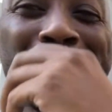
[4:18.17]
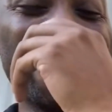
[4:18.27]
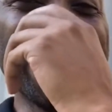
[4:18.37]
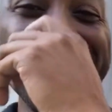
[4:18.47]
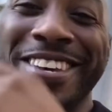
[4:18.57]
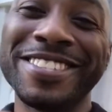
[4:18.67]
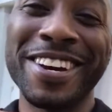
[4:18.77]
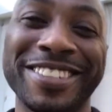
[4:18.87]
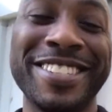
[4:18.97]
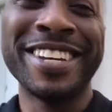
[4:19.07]
yo,
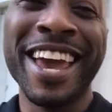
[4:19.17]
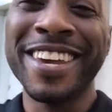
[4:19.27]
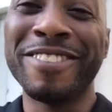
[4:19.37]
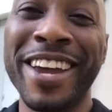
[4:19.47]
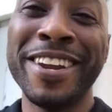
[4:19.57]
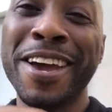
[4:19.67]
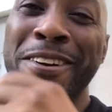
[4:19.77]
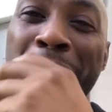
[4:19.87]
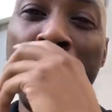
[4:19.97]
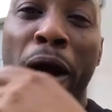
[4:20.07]
Atlanta's out the chain right
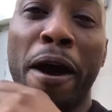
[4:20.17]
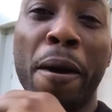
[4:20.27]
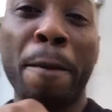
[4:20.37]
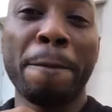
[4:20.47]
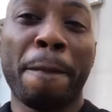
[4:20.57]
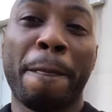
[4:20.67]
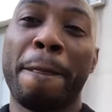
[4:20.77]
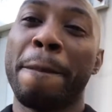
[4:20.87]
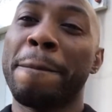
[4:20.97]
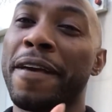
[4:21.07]
now. and we just um, getting
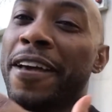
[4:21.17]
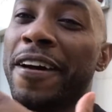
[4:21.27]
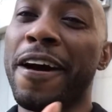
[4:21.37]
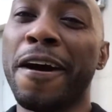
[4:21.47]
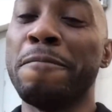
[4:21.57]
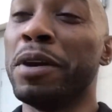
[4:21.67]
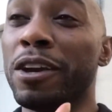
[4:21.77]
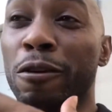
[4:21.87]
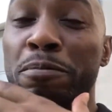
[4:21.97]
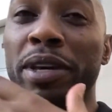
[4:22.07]
started? Uh,
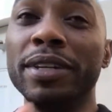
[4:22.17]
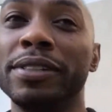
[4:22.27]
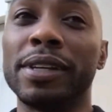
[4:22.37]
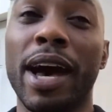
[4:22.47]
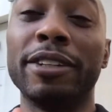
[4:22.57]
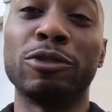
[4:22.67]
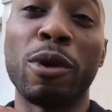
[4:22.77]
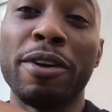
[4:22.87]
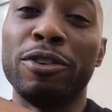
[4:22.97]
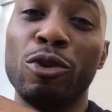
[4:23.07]
but yo, peace. I
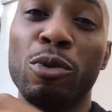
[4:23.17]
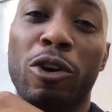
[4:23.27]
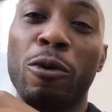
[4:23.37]
just wanted to do a